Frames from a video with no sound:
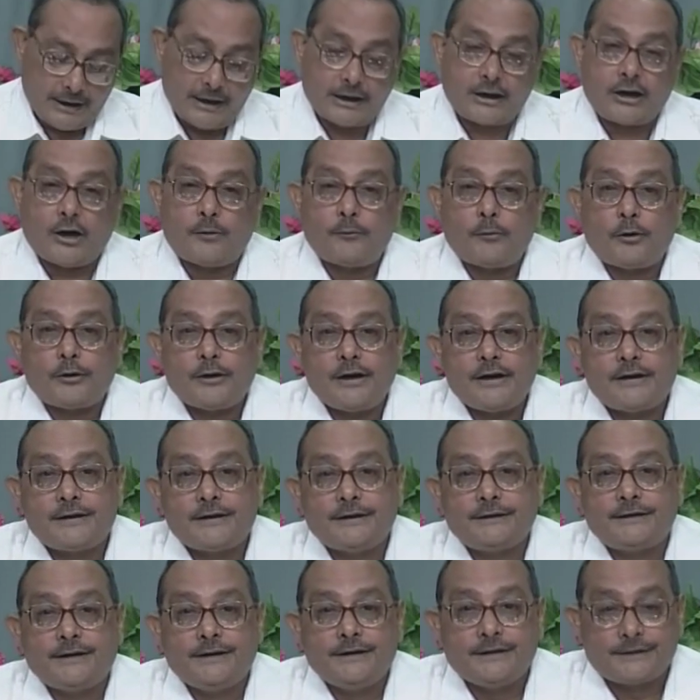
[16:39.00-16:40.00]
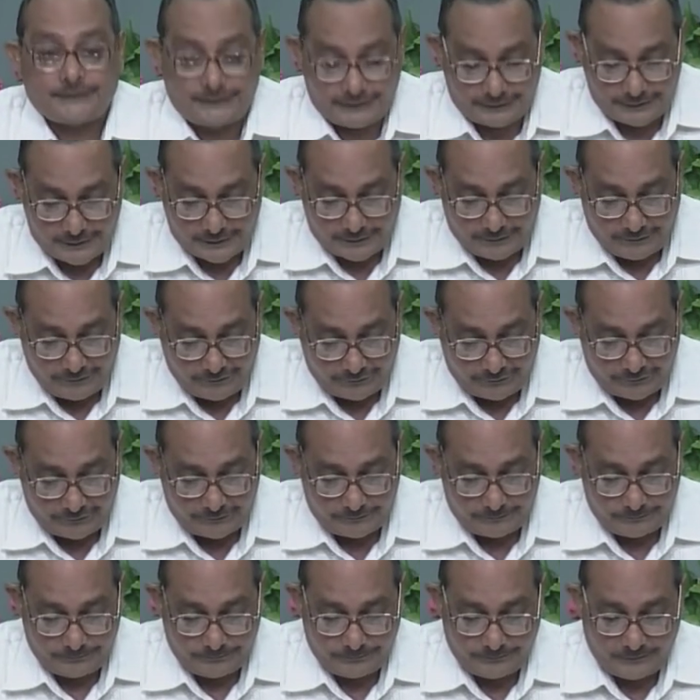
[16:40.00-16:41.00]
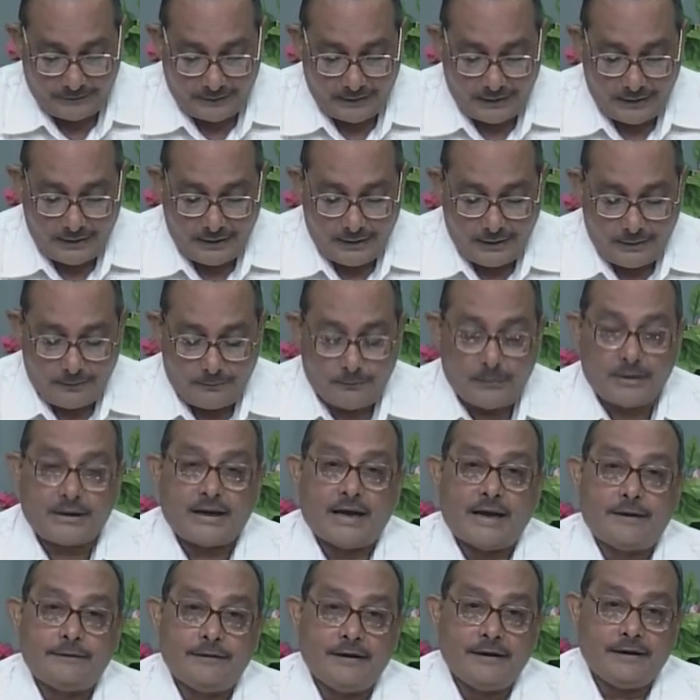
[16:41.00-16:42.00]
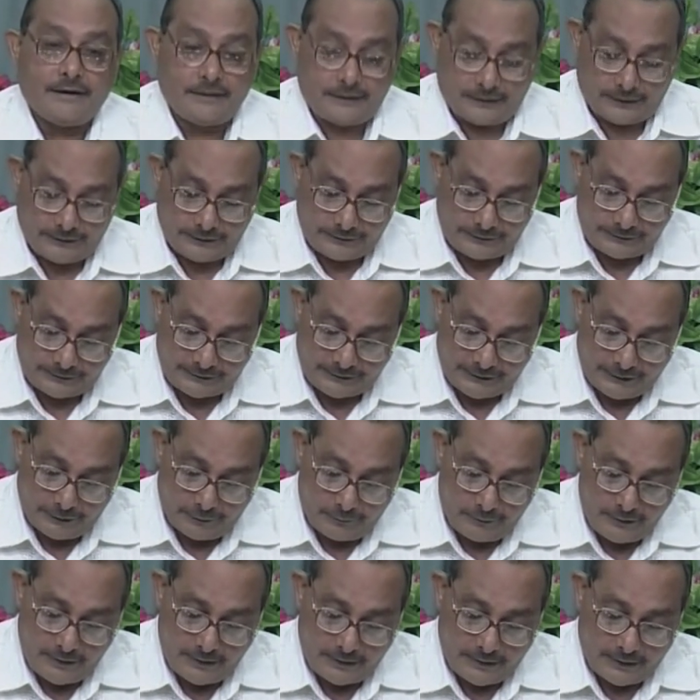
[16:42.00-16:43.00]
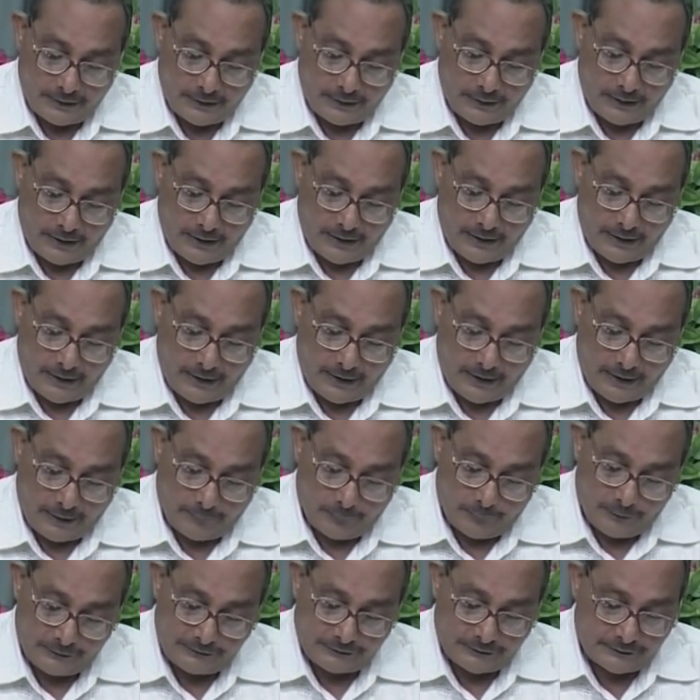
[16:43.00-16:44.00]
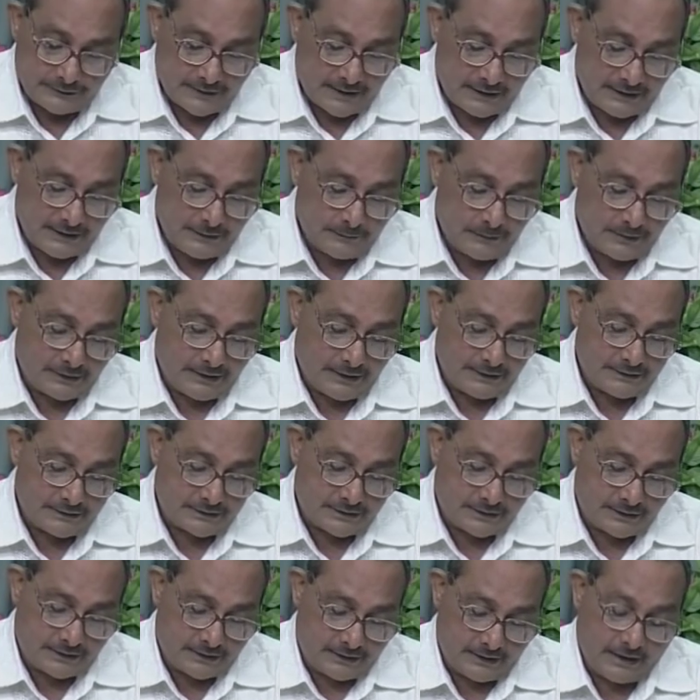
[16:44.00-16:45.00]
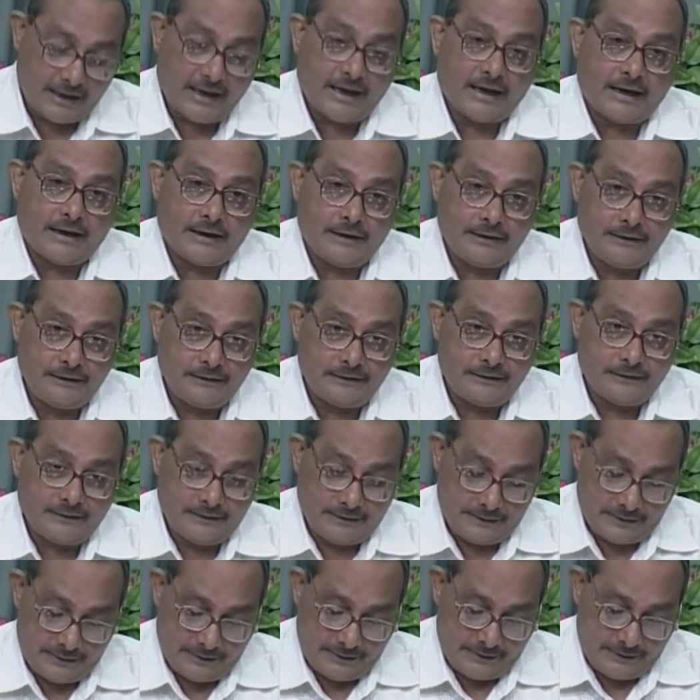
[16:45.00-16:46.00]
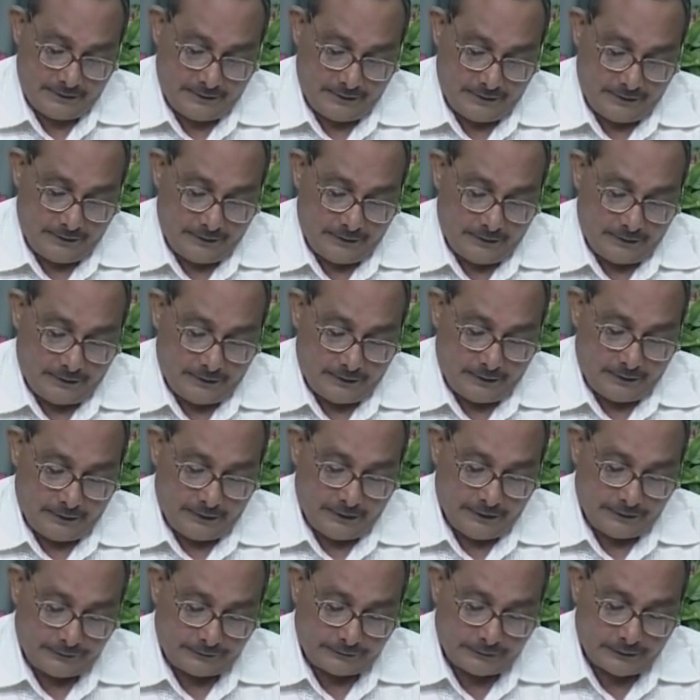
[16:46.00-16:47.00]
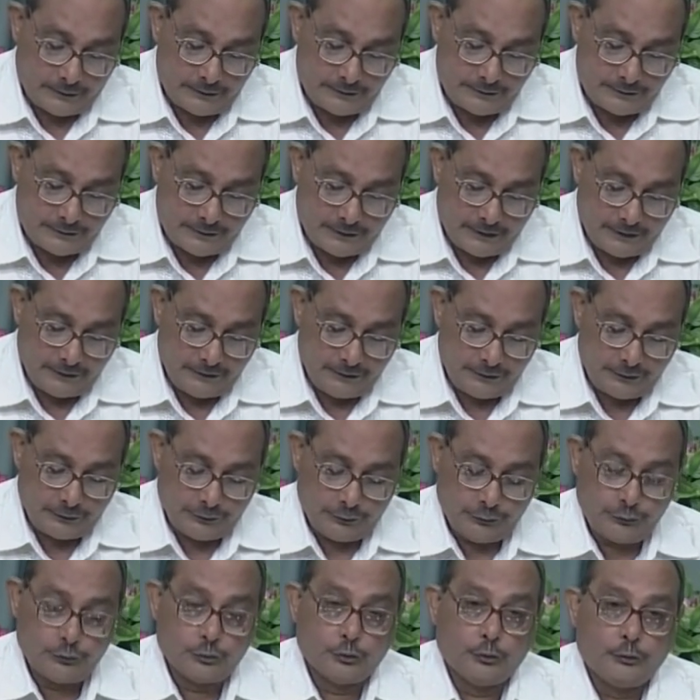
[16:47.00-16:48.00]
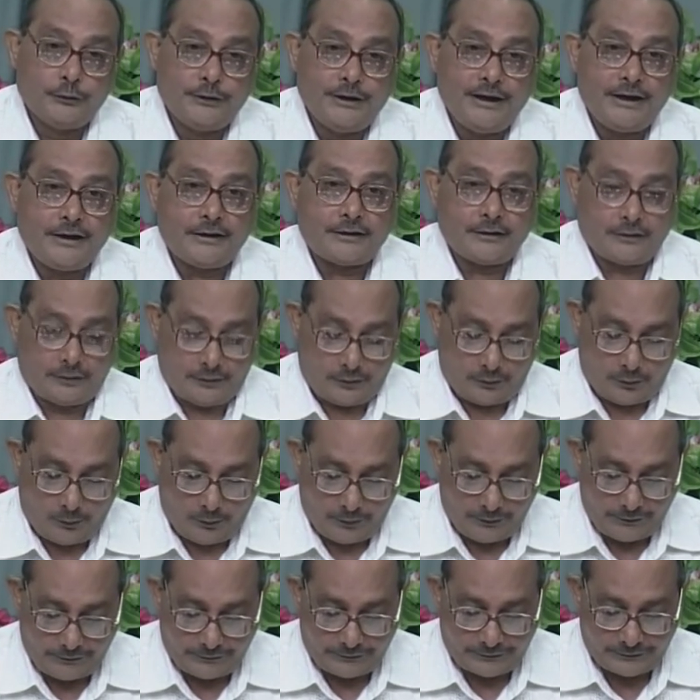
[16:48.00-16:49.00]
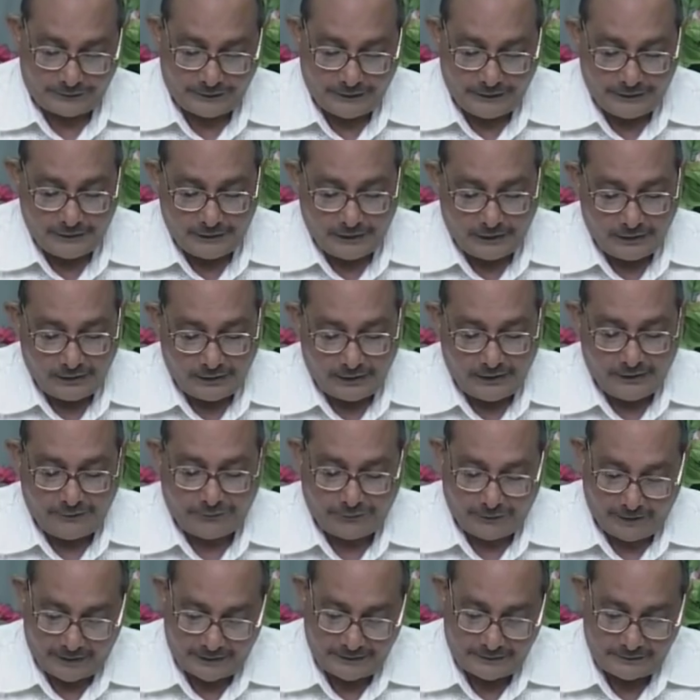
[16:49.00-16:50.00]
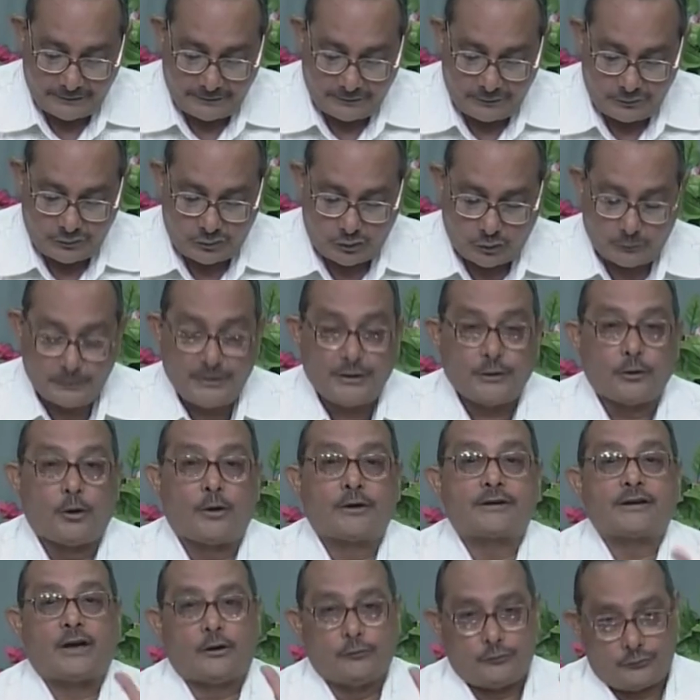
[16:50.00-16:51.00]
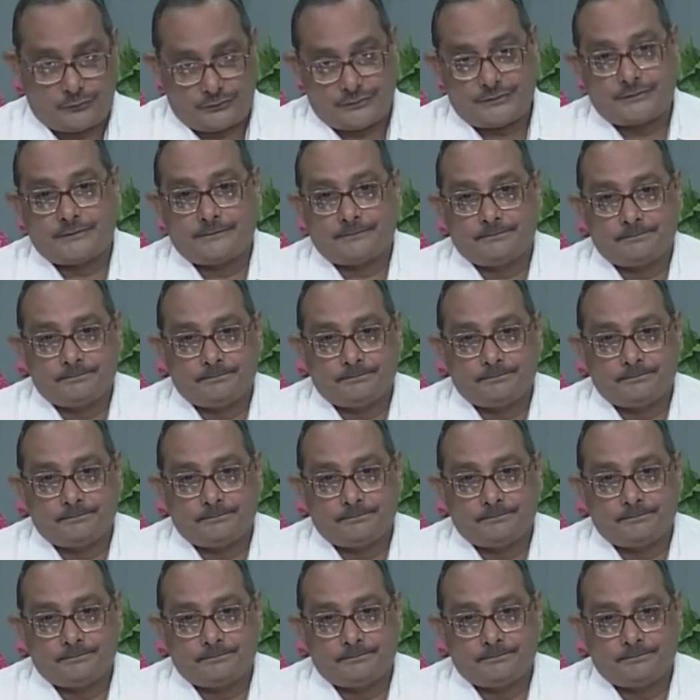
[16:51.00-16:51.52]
accommodate his incidents, but having conceived with deliberate care a certain unique or single effect to be wrought out.